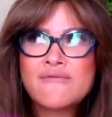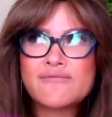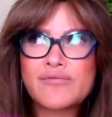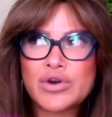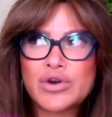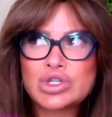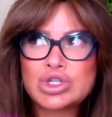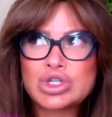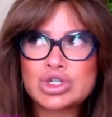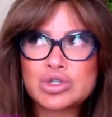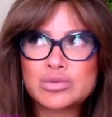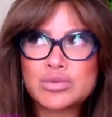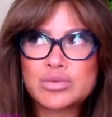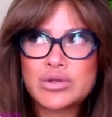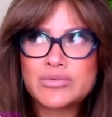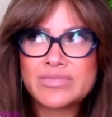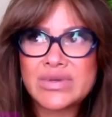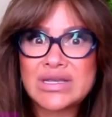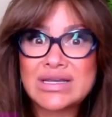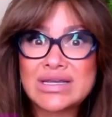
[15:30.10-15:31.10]
First of
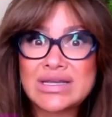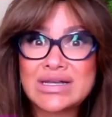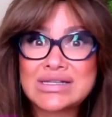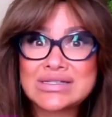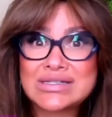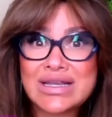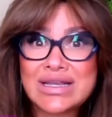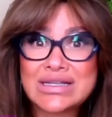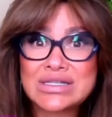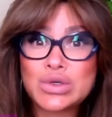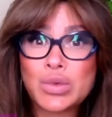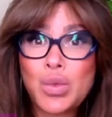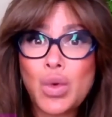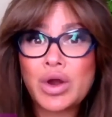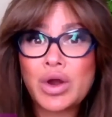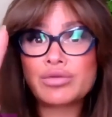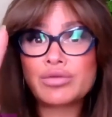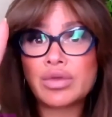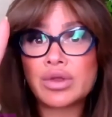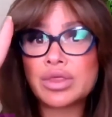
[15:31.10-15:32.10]
all, because it's
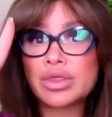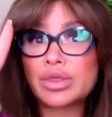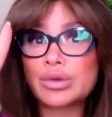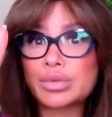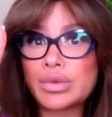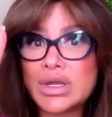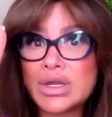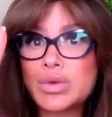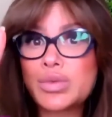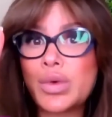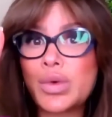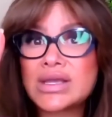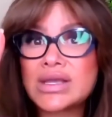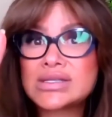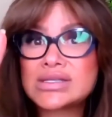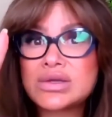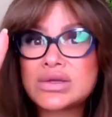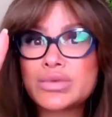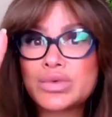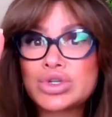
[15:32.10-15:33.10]
one of the three
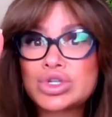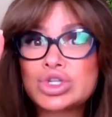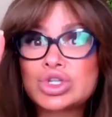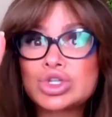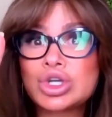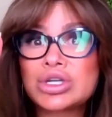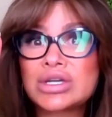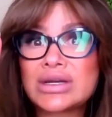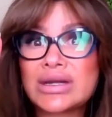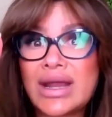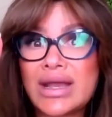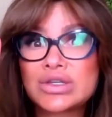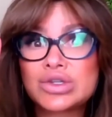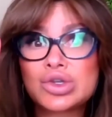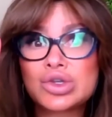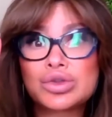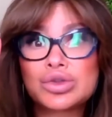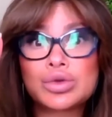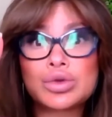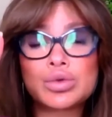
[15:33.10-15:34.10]
ways in which you connect
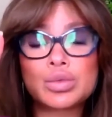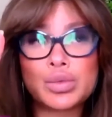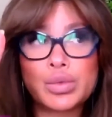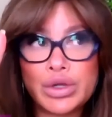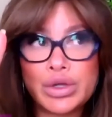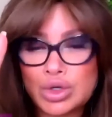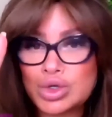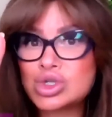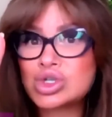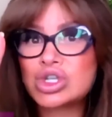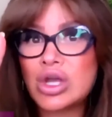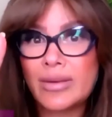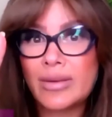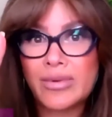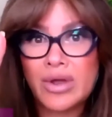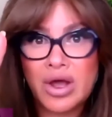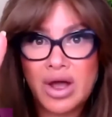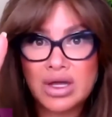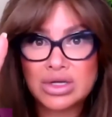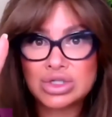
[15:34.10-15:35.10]
with your
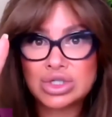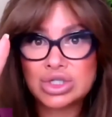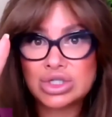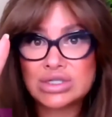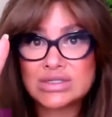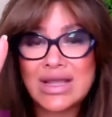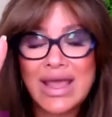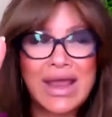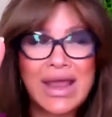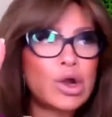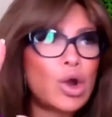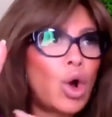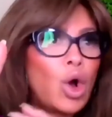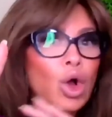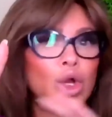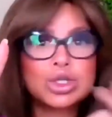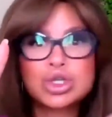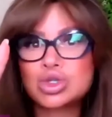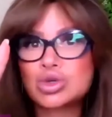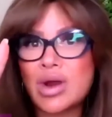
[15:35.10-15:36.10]
subconscious. And
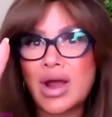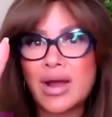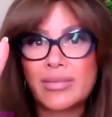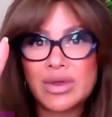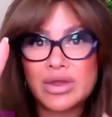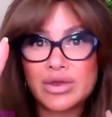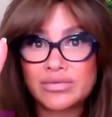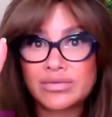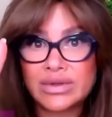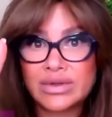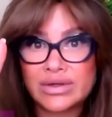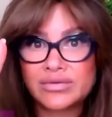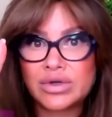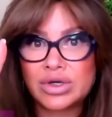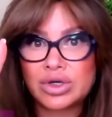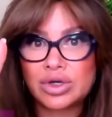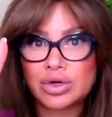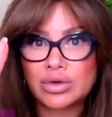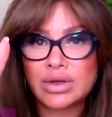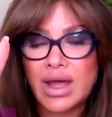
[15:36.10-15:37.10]
all trauma you've lived
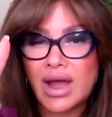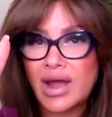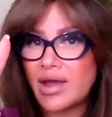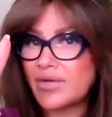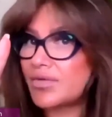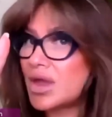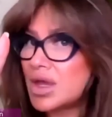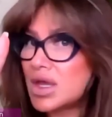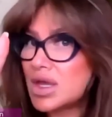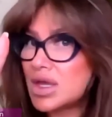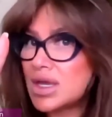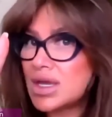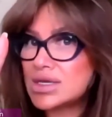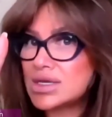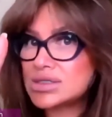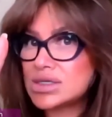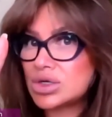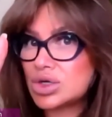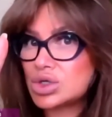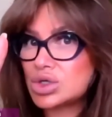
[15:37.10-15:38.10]
in your life
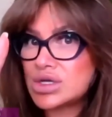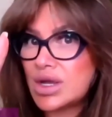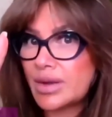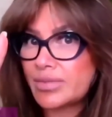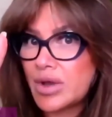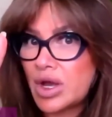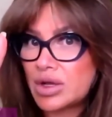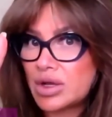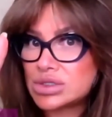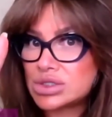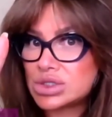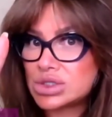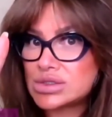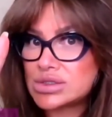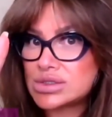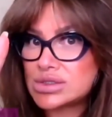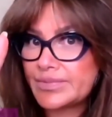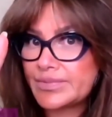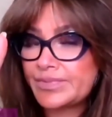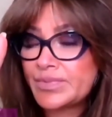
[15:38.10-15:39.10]
is in your
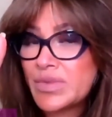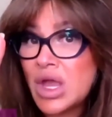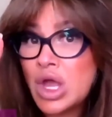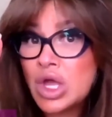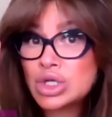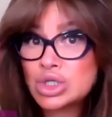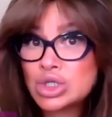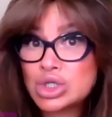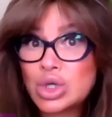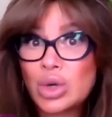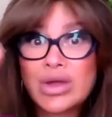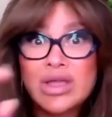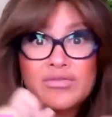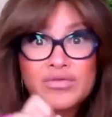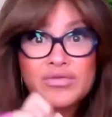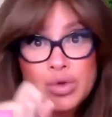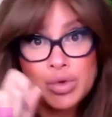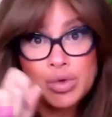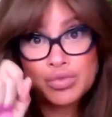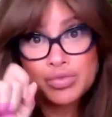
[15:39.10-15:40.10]
subconscious. So
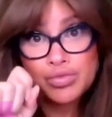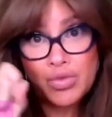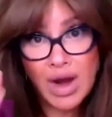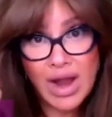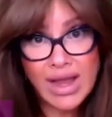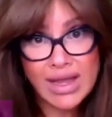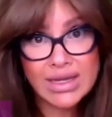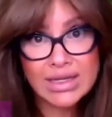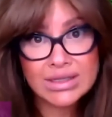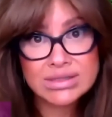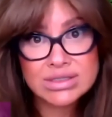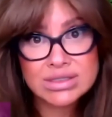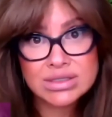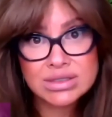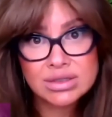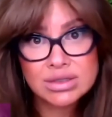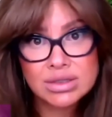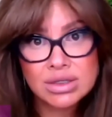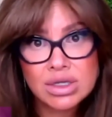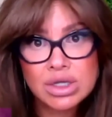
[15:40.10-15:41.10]
if you write,
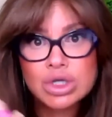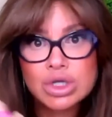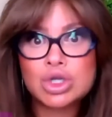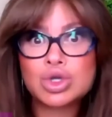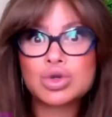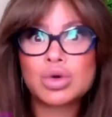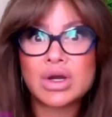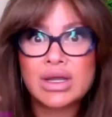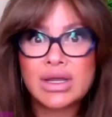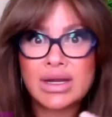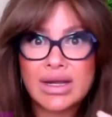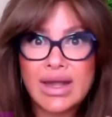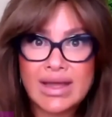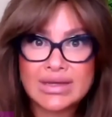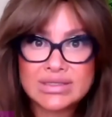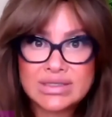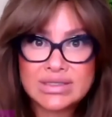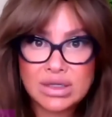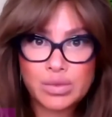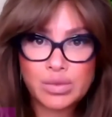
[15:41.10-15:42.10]
you are
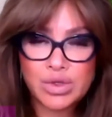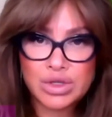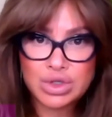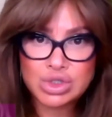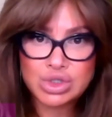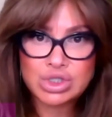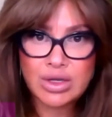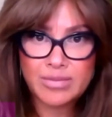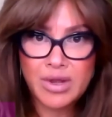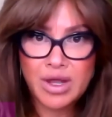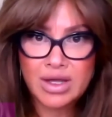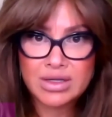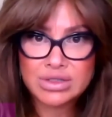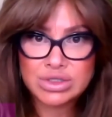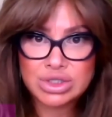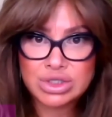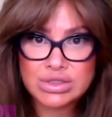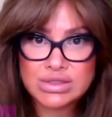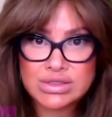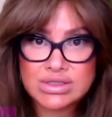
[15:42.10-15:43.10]
connecting with your
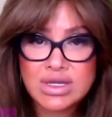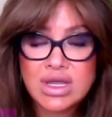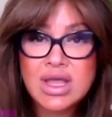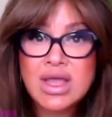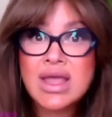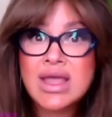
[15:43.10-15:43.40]
subconscious.